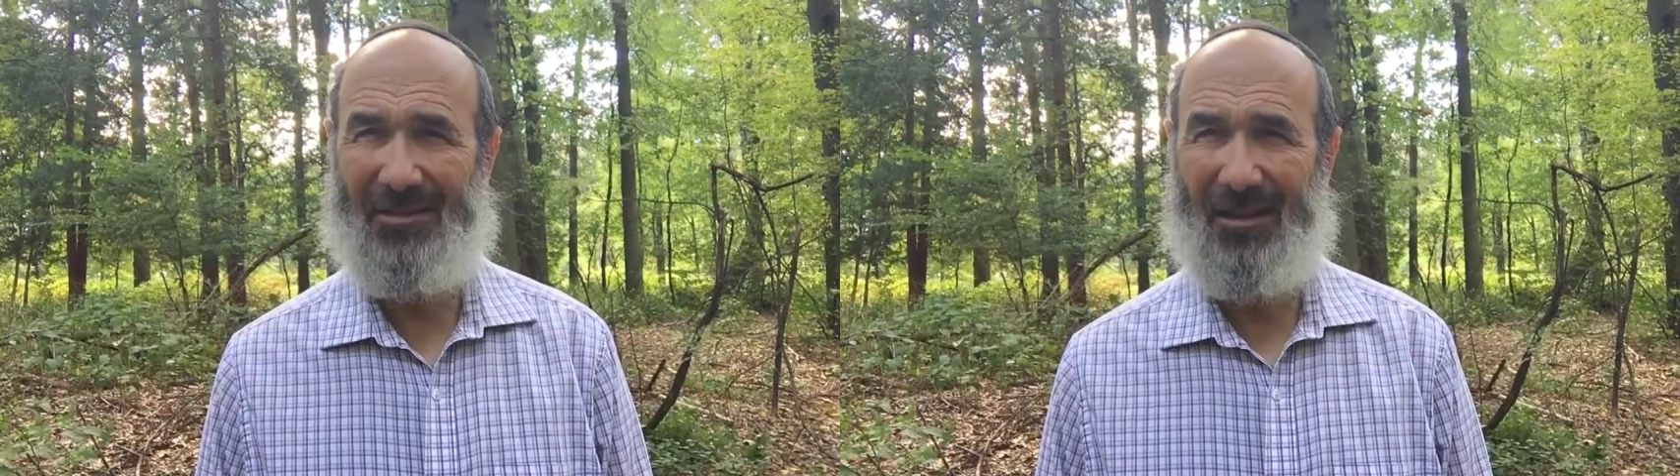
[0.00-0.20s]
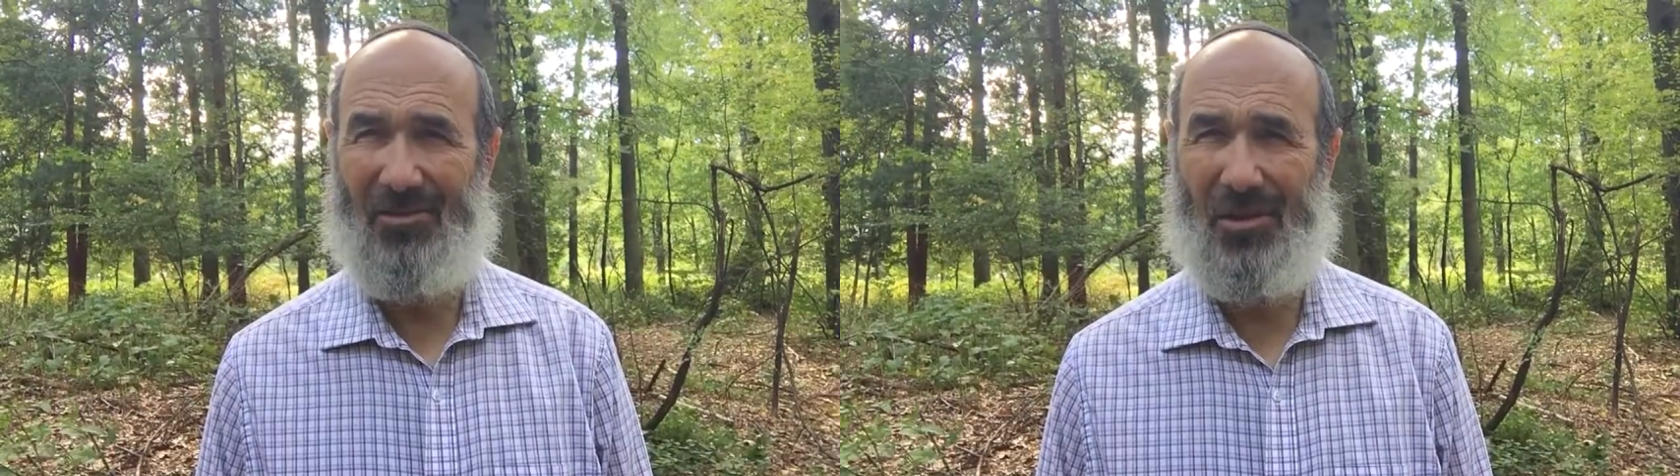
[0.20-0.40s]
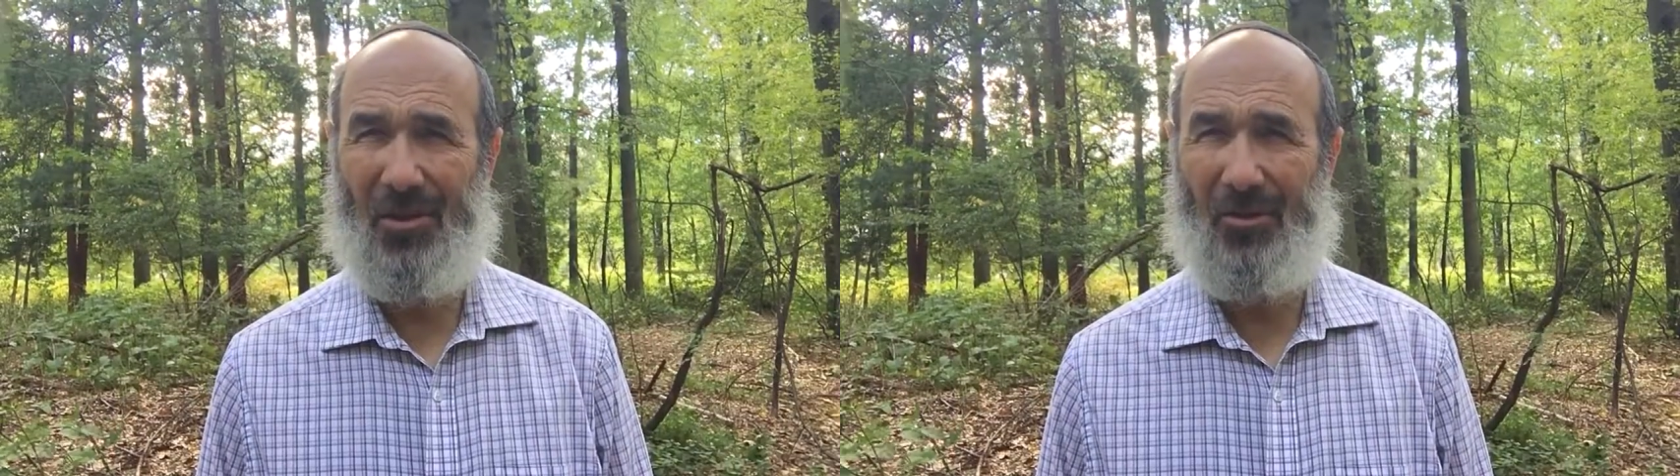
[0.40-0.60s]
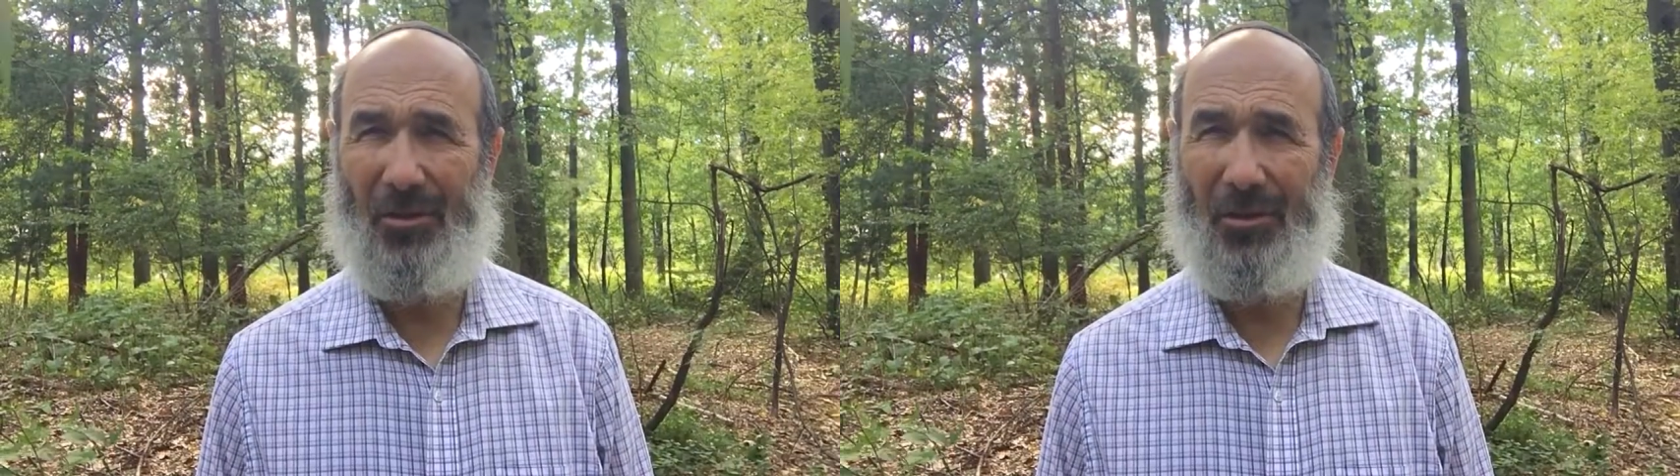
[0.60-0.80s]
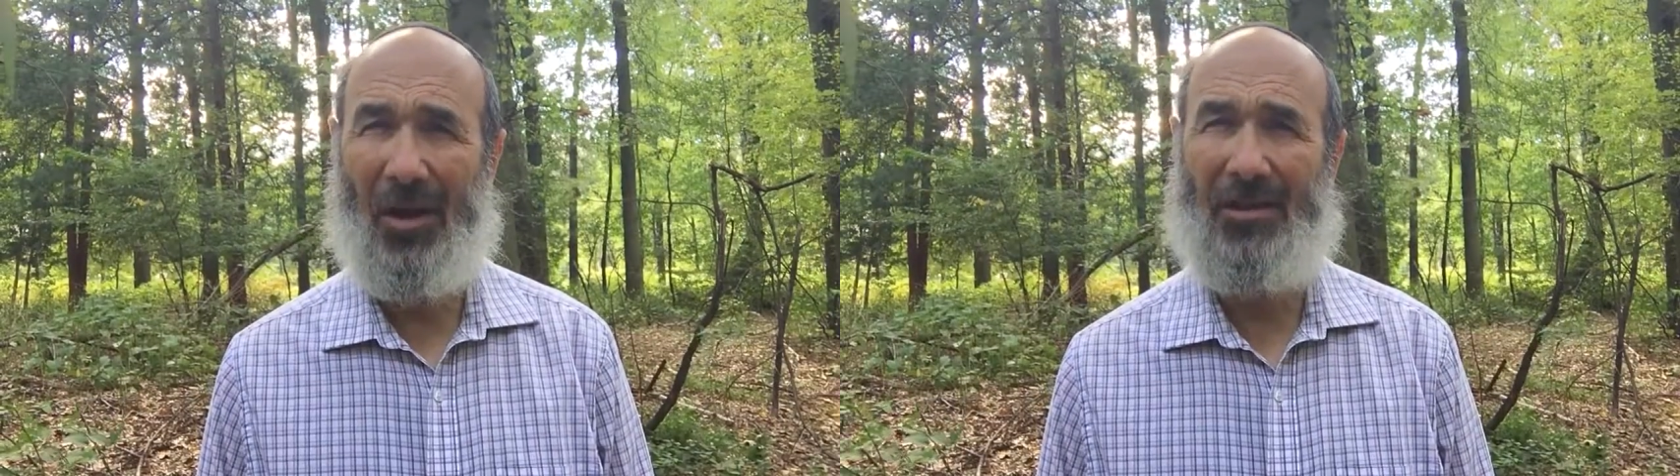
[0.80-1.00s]
they usually go
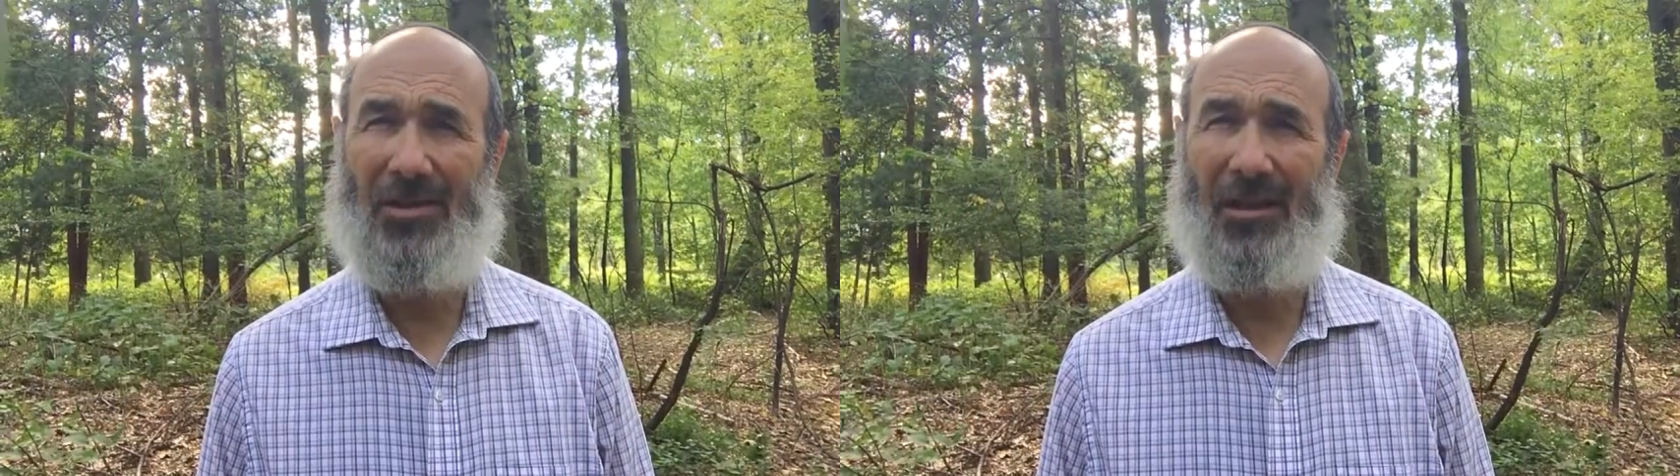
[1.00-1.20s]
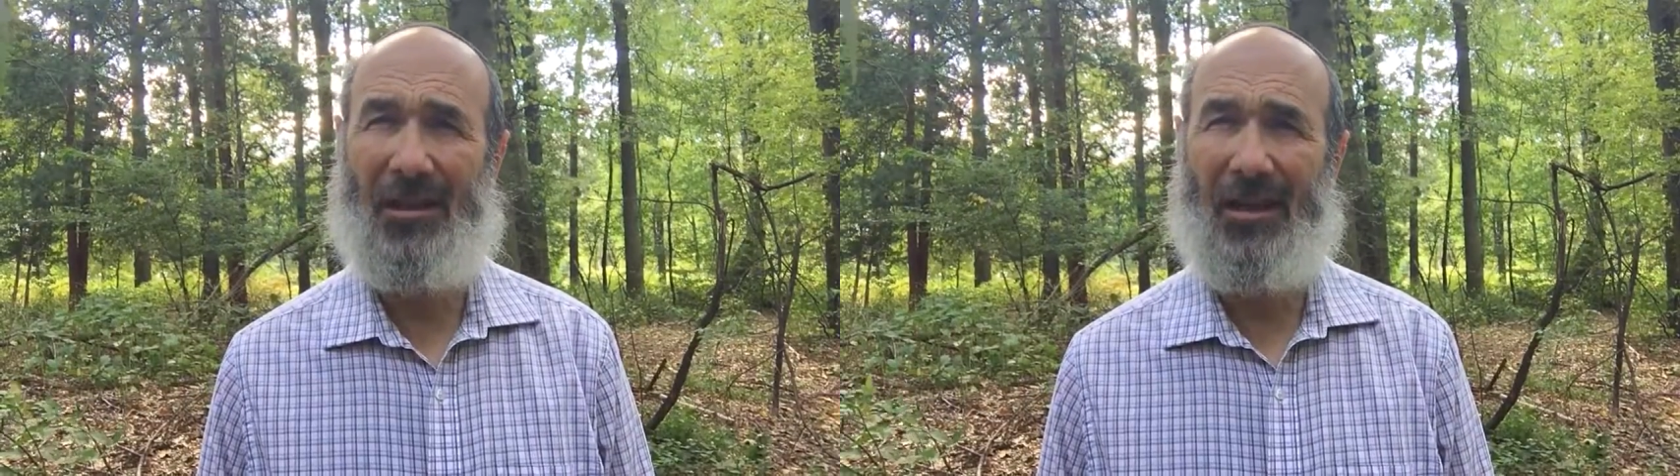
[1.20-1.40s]
with logic